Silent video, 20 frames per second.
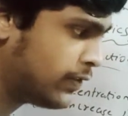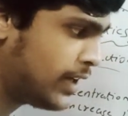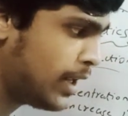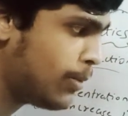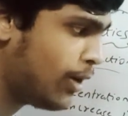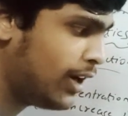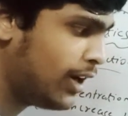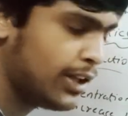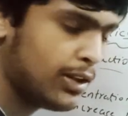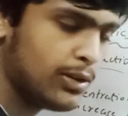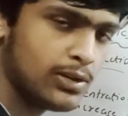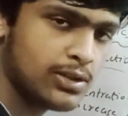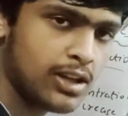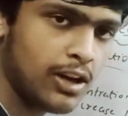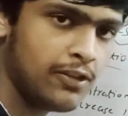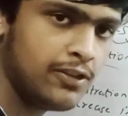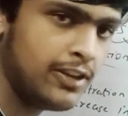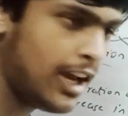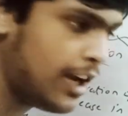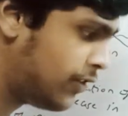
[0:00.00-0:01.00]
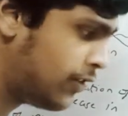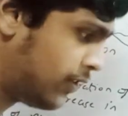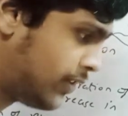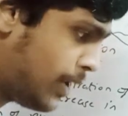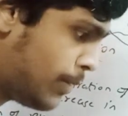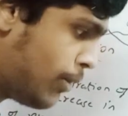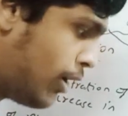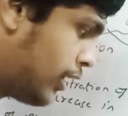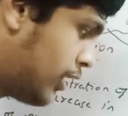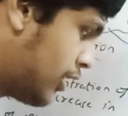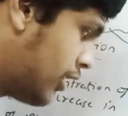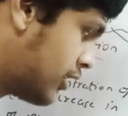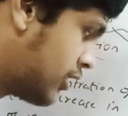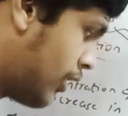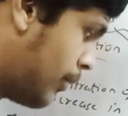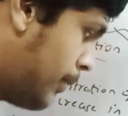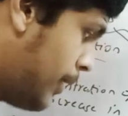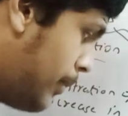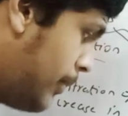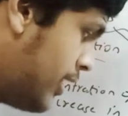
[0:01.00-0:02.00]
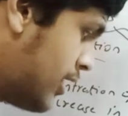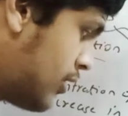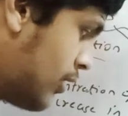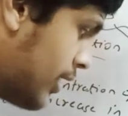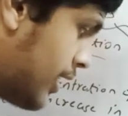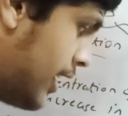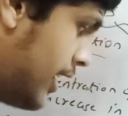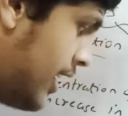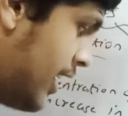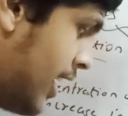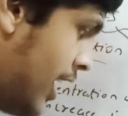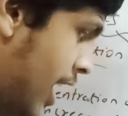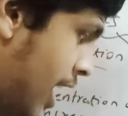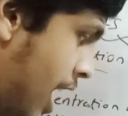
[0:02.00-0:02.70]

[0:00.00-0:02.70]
molecules of A and 50 molecules of B, means you are getting